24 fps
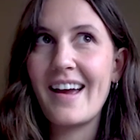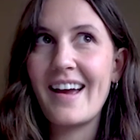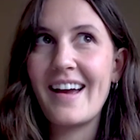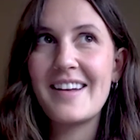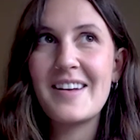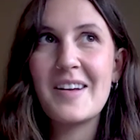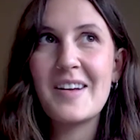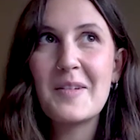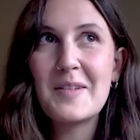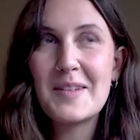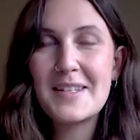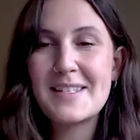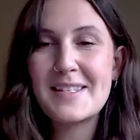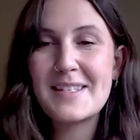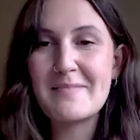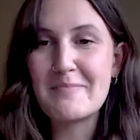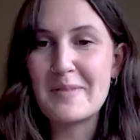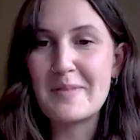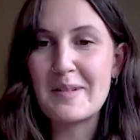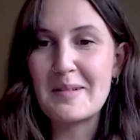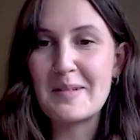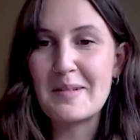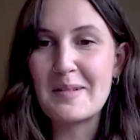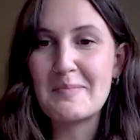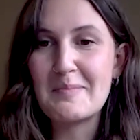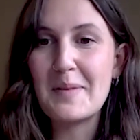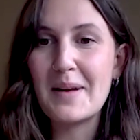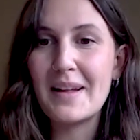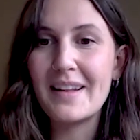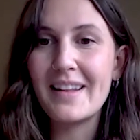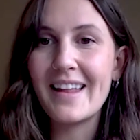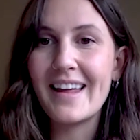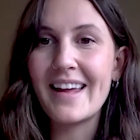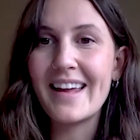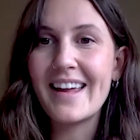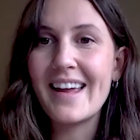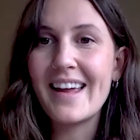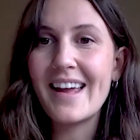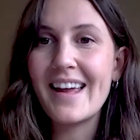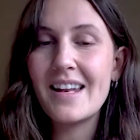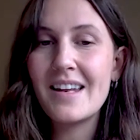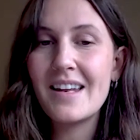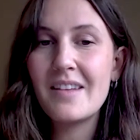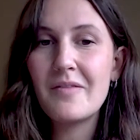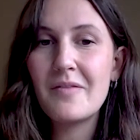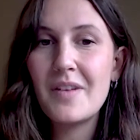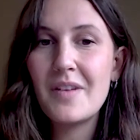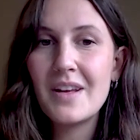I know it's simple, but like
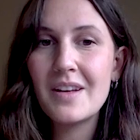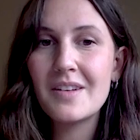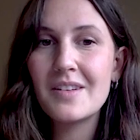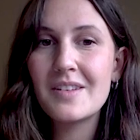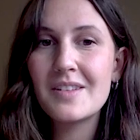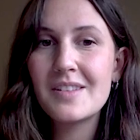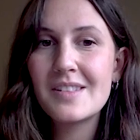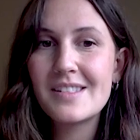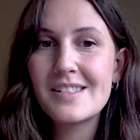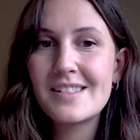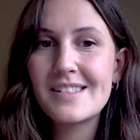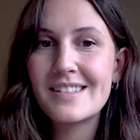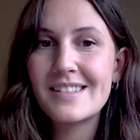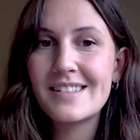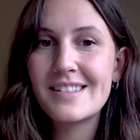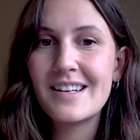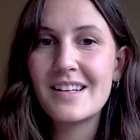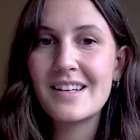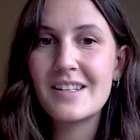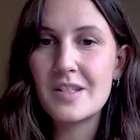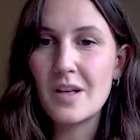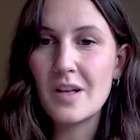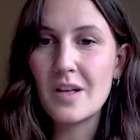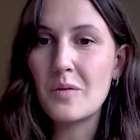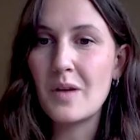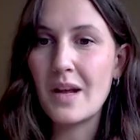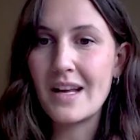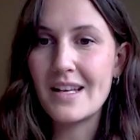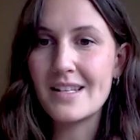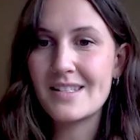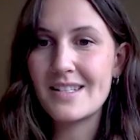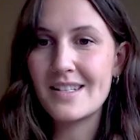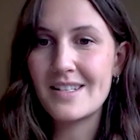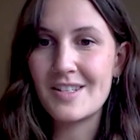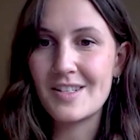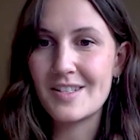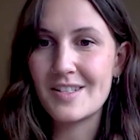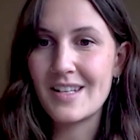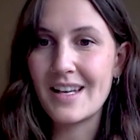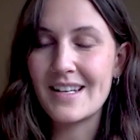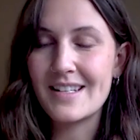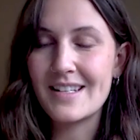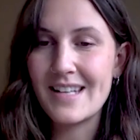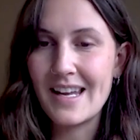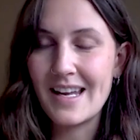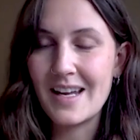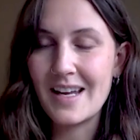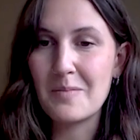it feels so nice to just
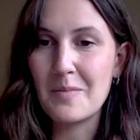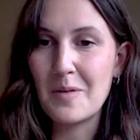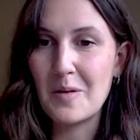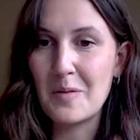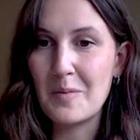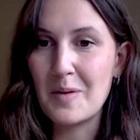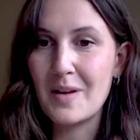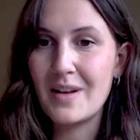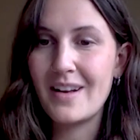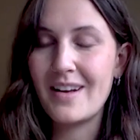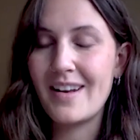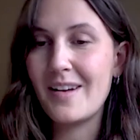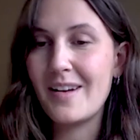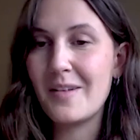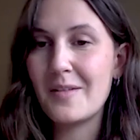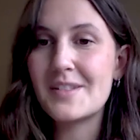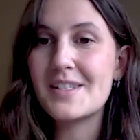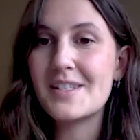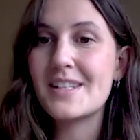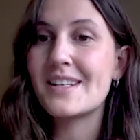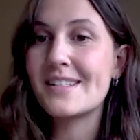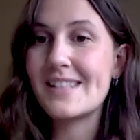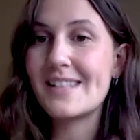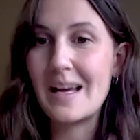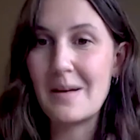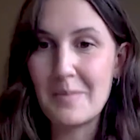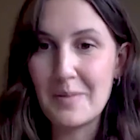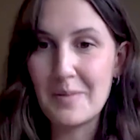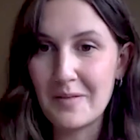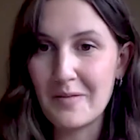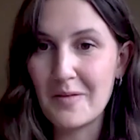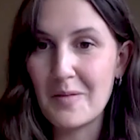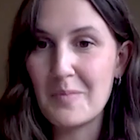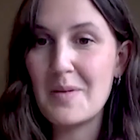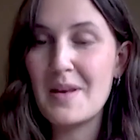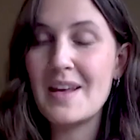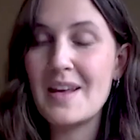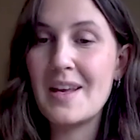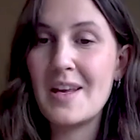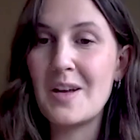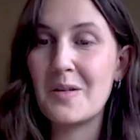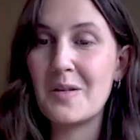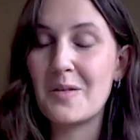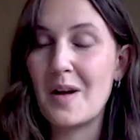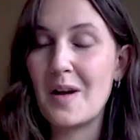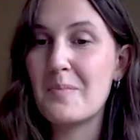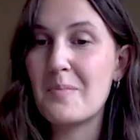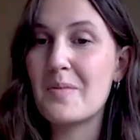like take a moment. And I know it's an example of a
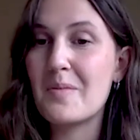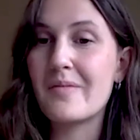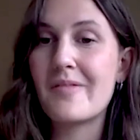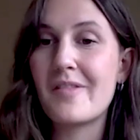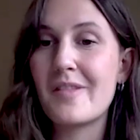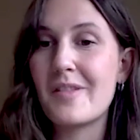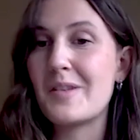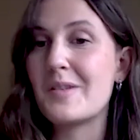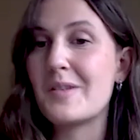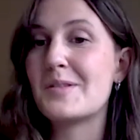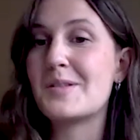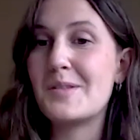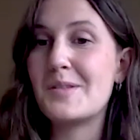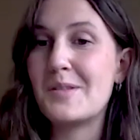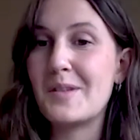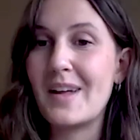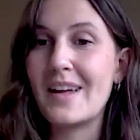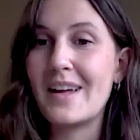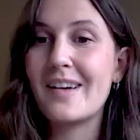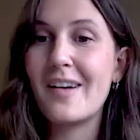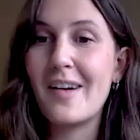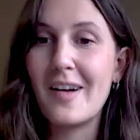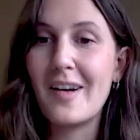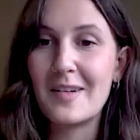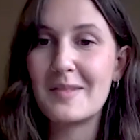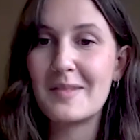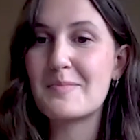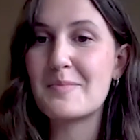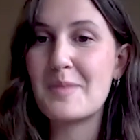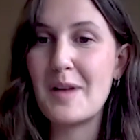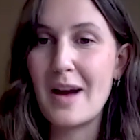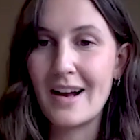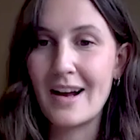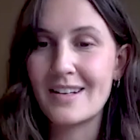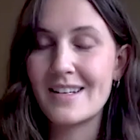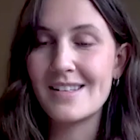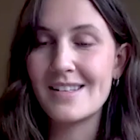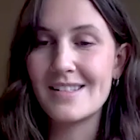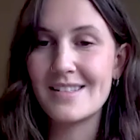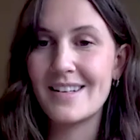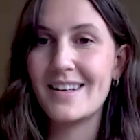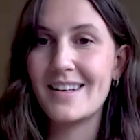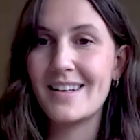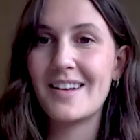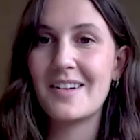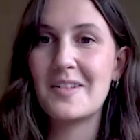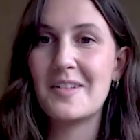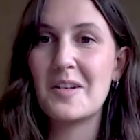PQ rep, but for those who like aren't practiced
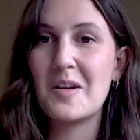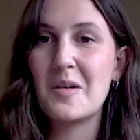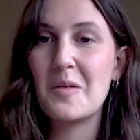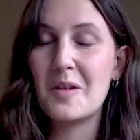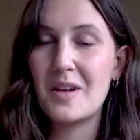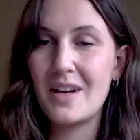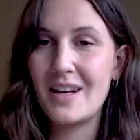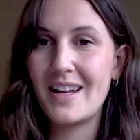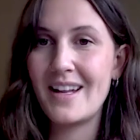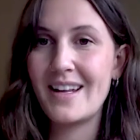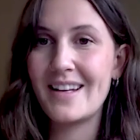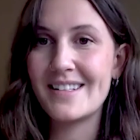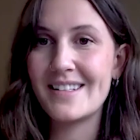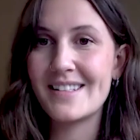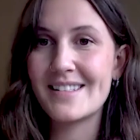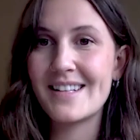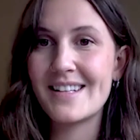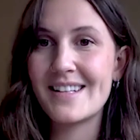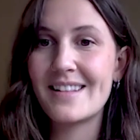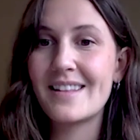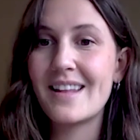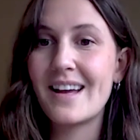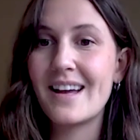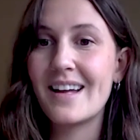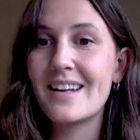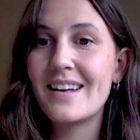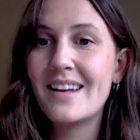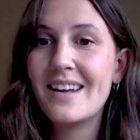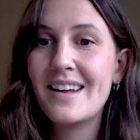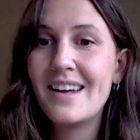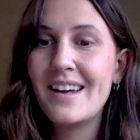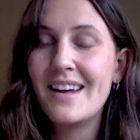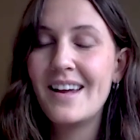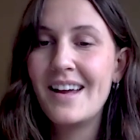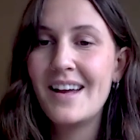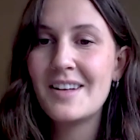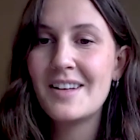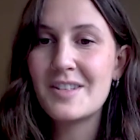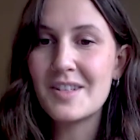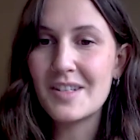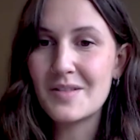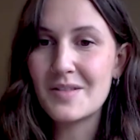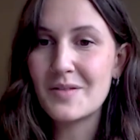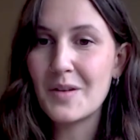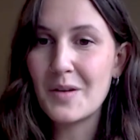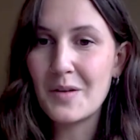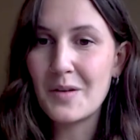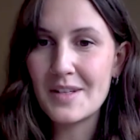in it or know what it is, like that,
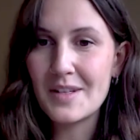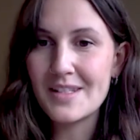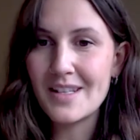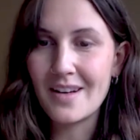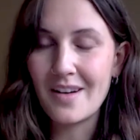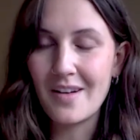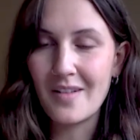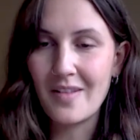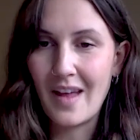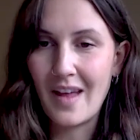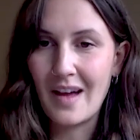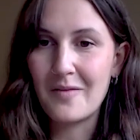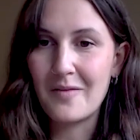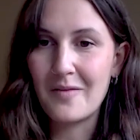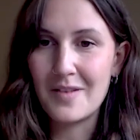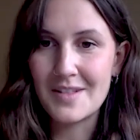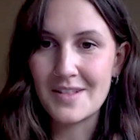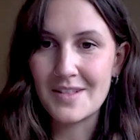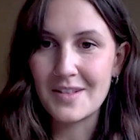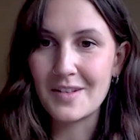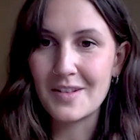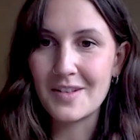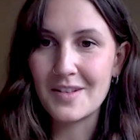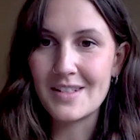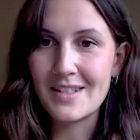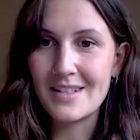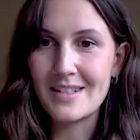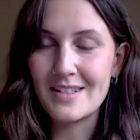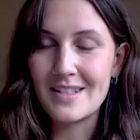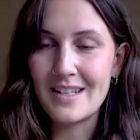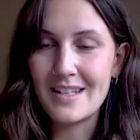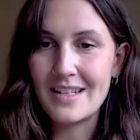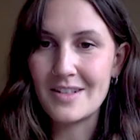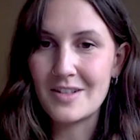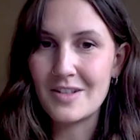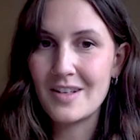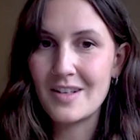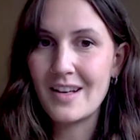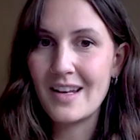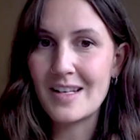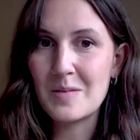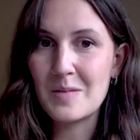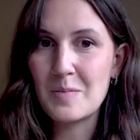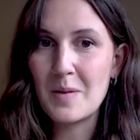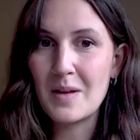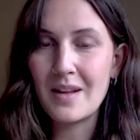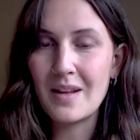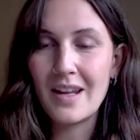just focusing on that physical sensation
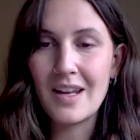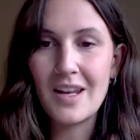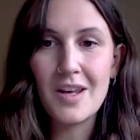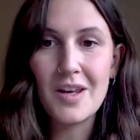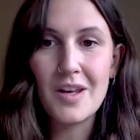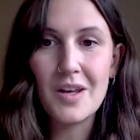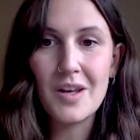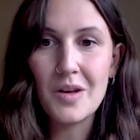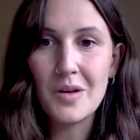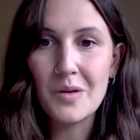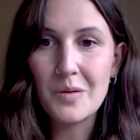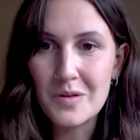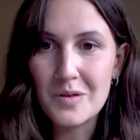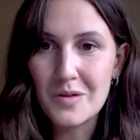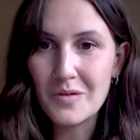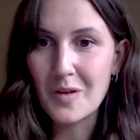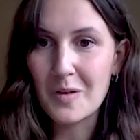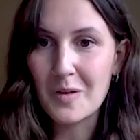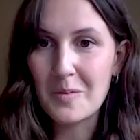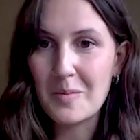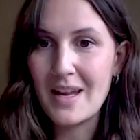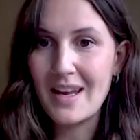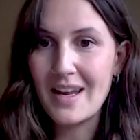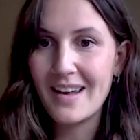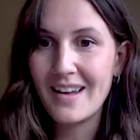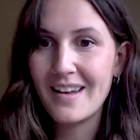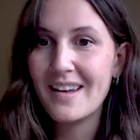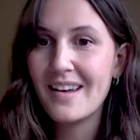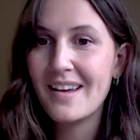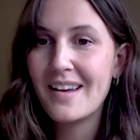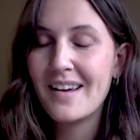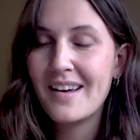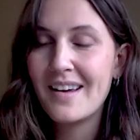has been like huge for me.